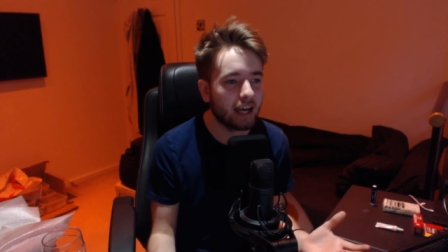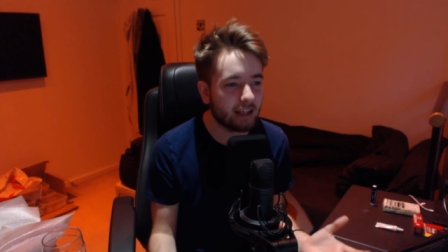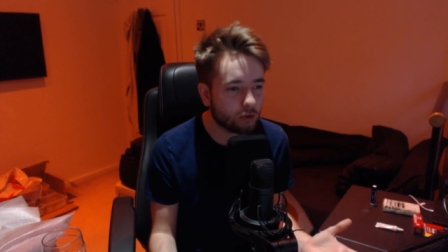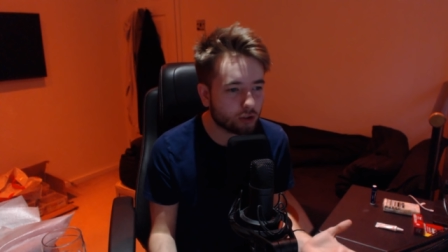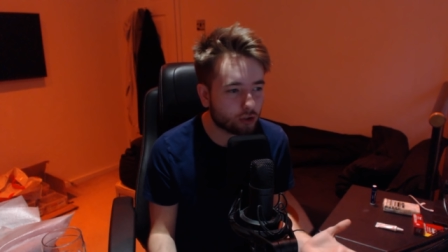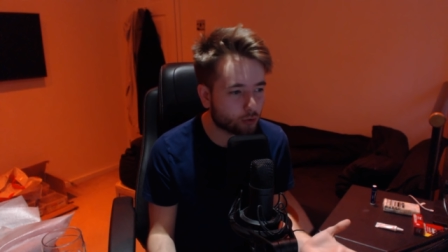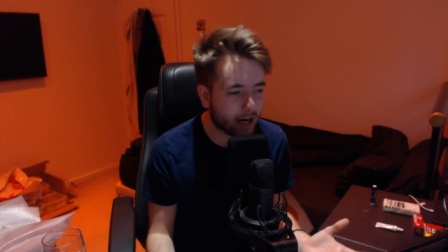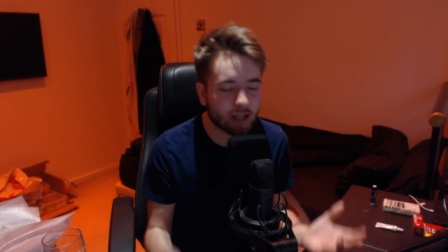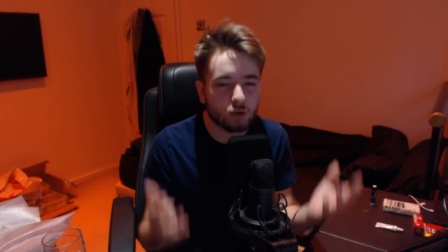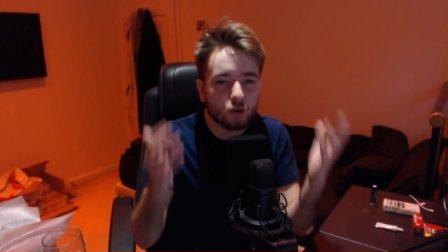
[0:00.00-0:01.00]
It looks
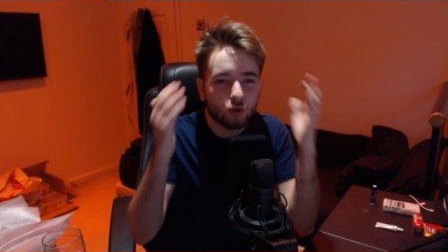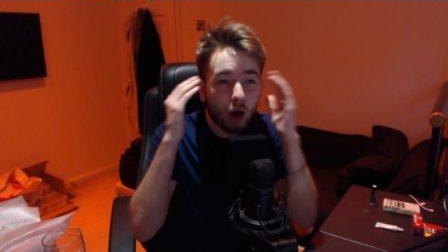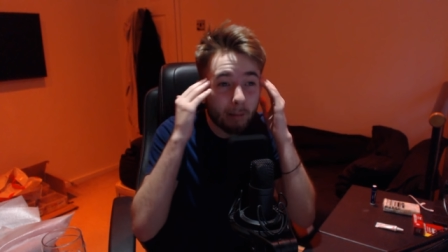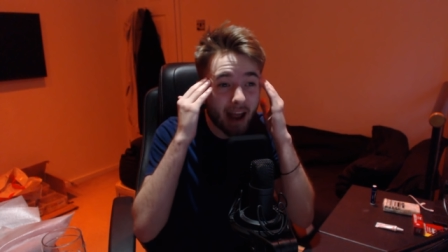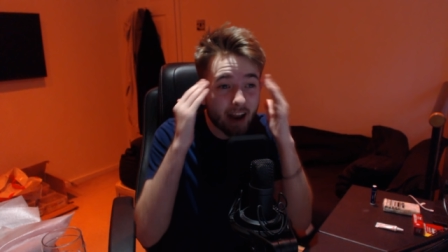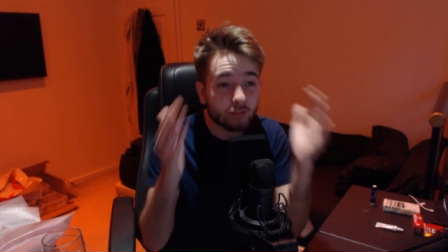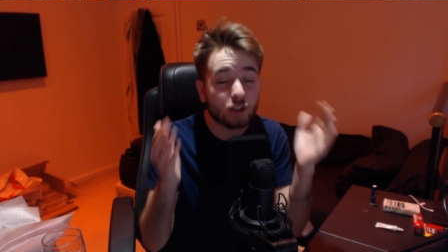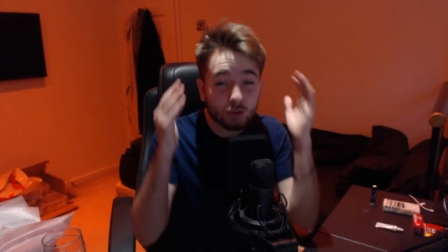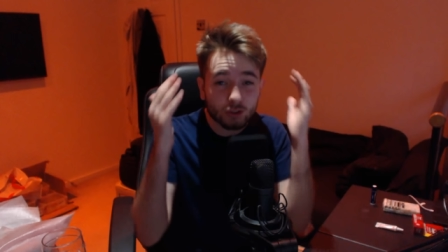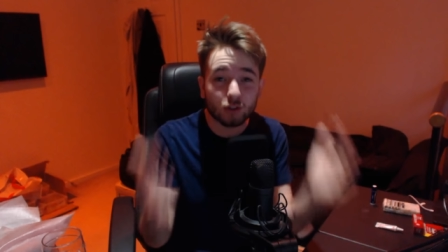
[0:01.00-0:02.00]
great. You can climb
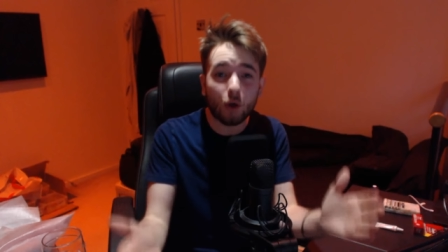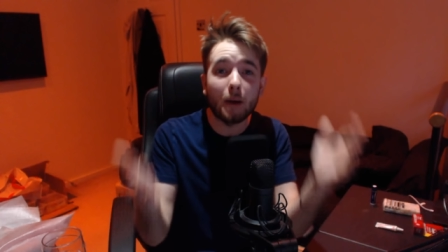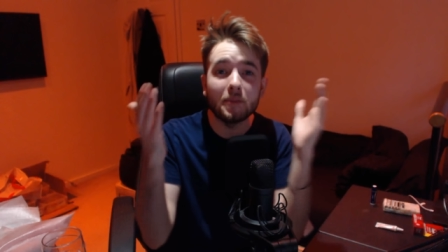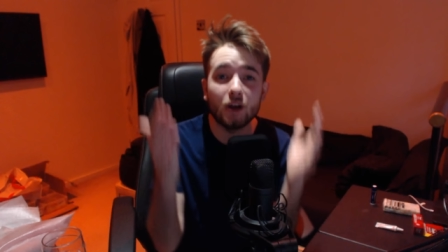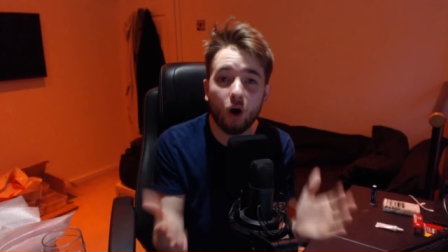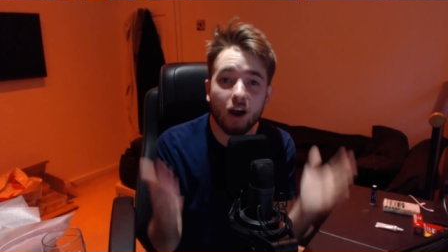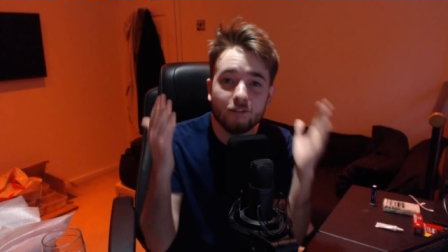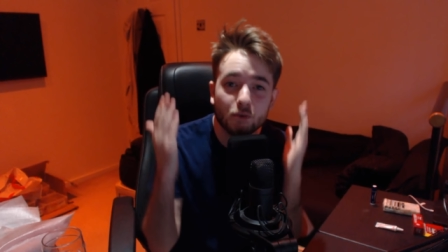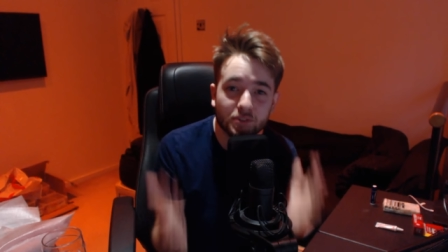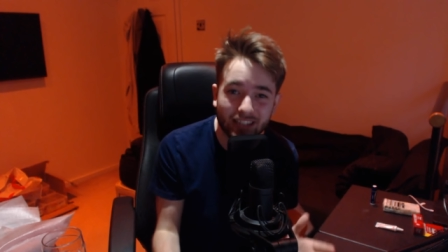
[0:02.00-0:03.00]
every you can climb the
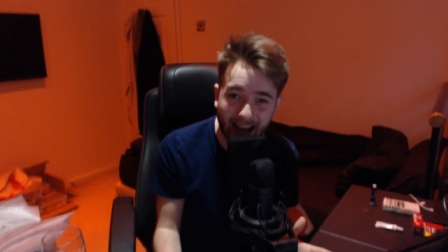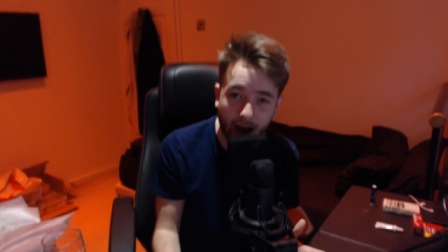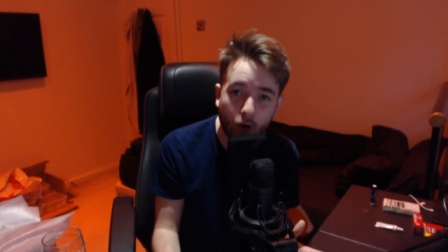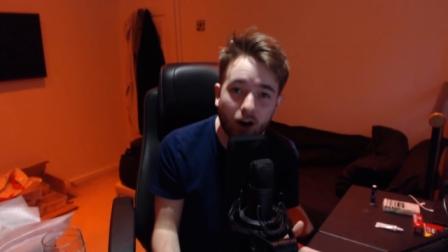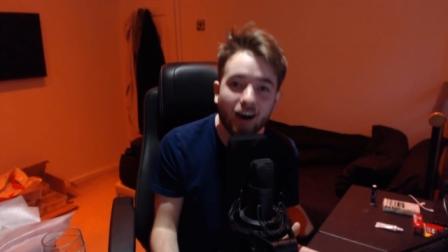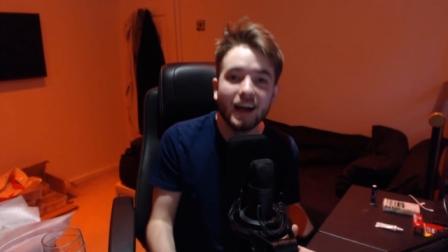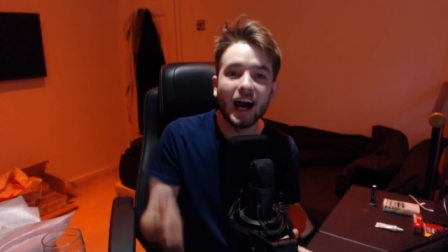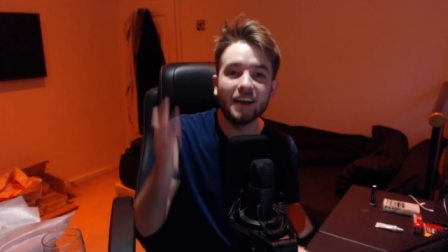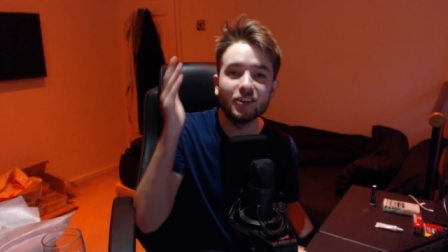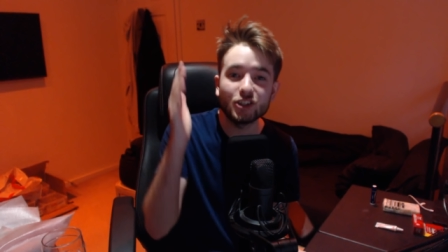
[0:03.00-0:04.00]
Eiffel Tower
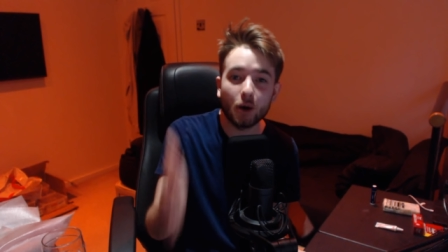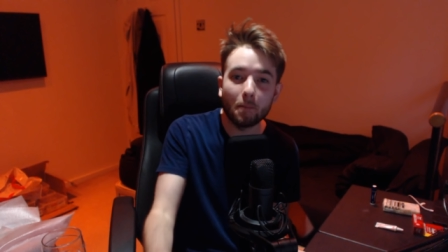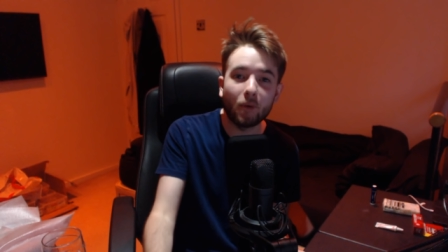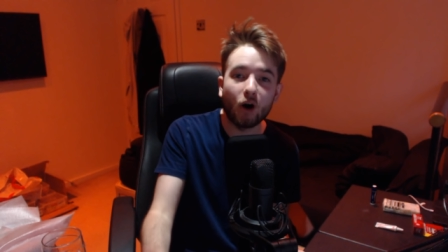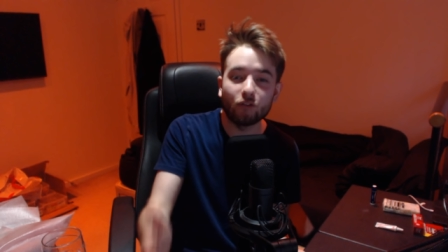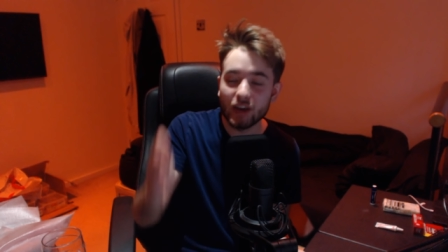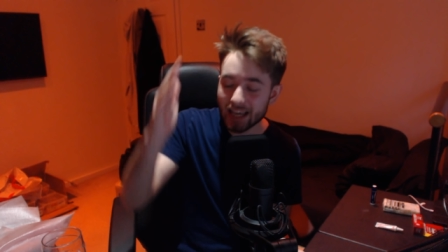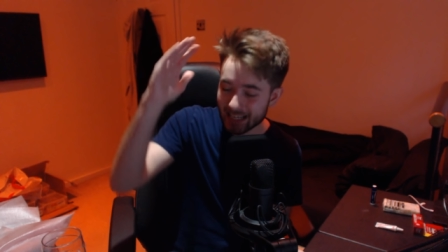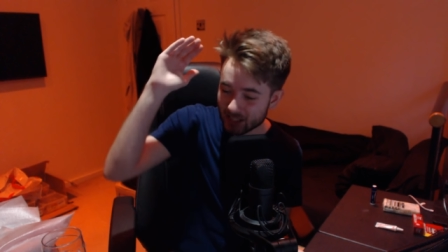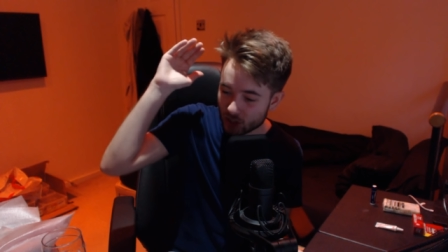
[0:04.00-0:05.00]
and jump off
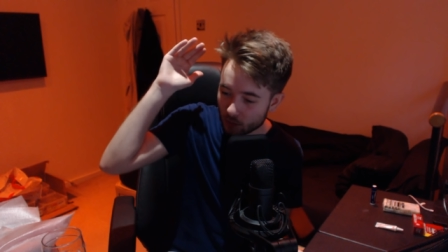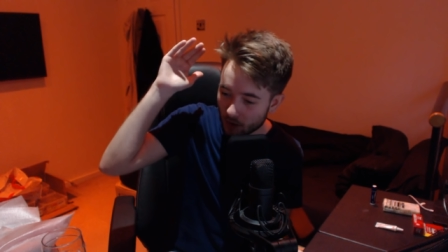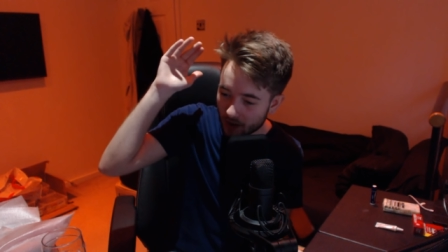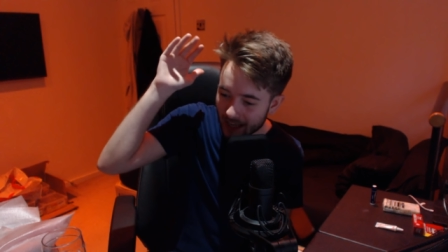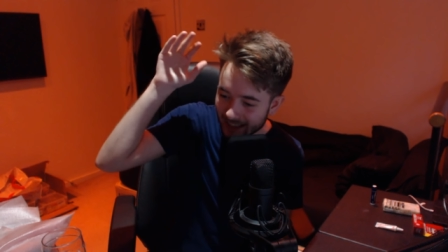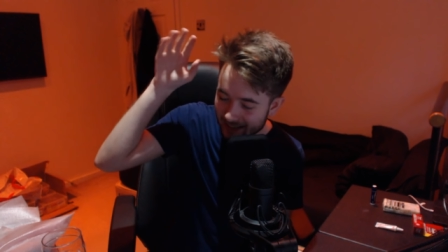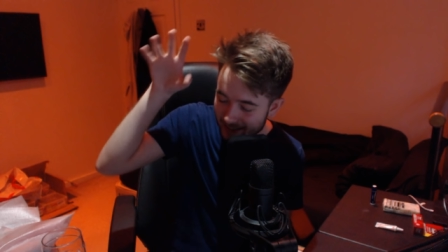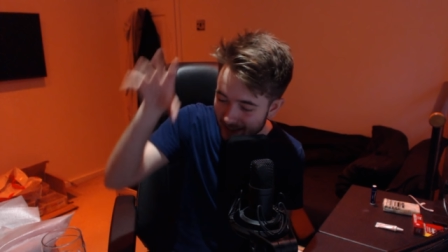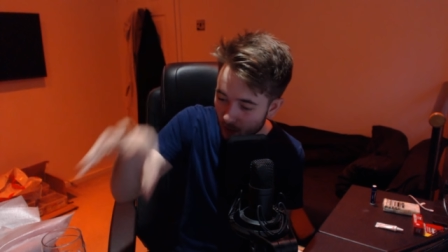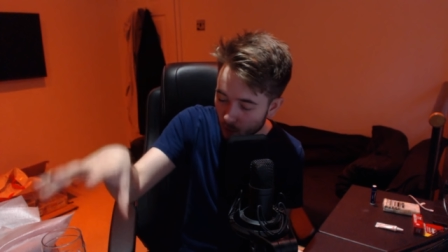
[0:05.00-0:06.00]
into a
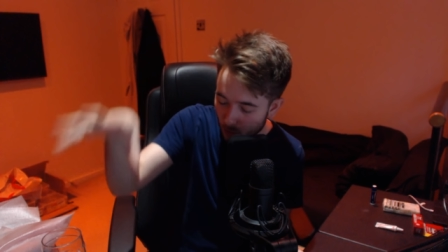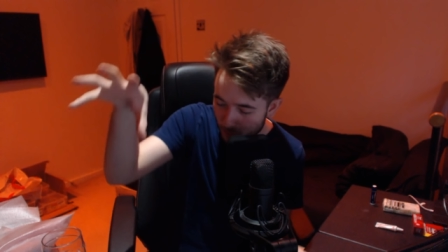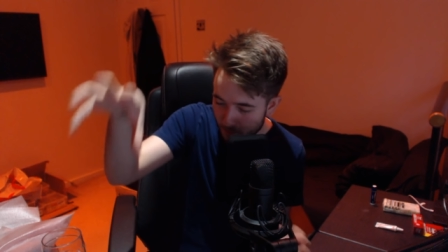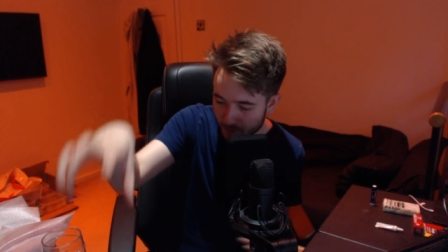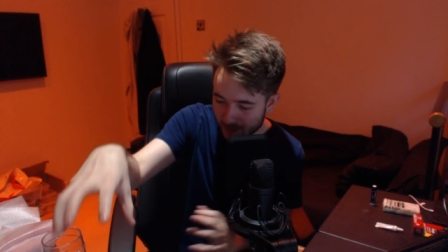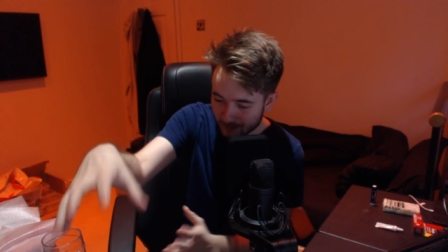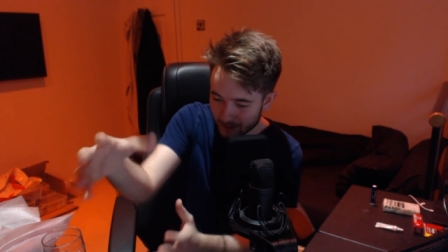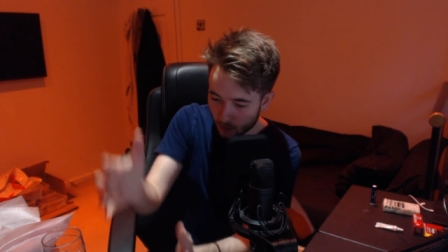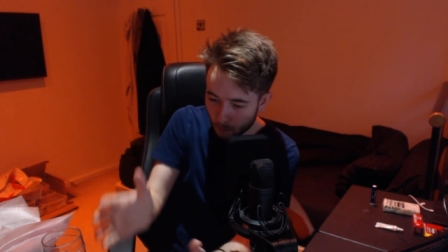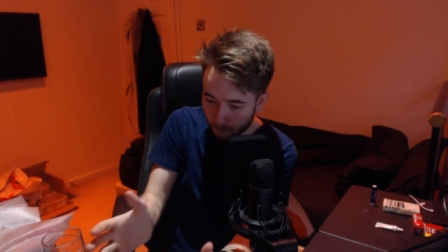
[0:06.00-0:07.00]
little
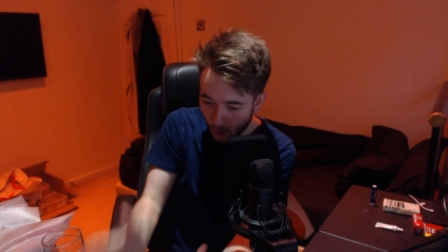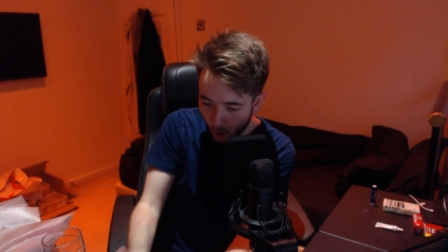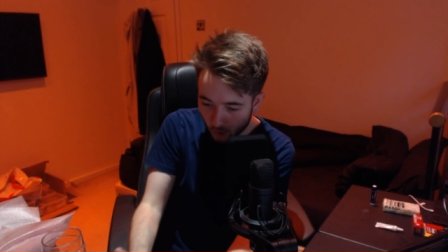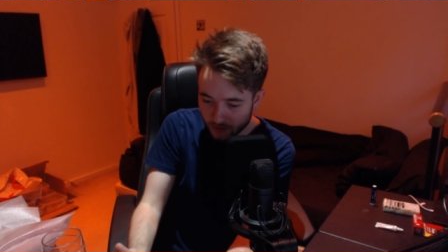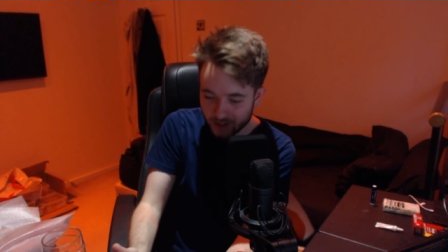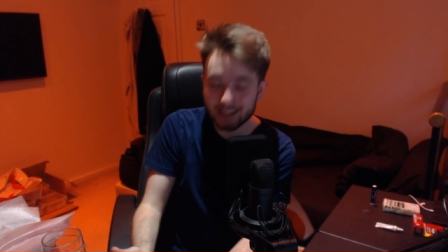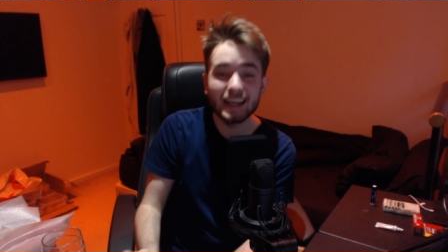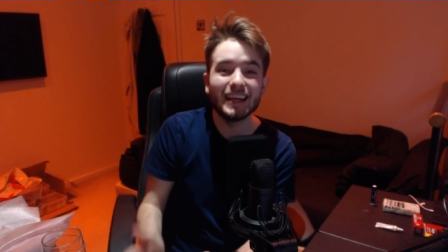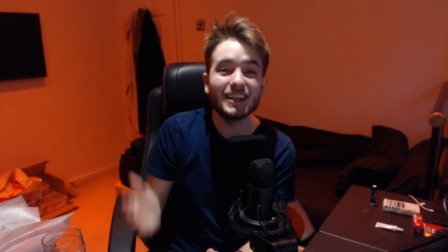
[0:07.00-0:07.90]
Little Pond.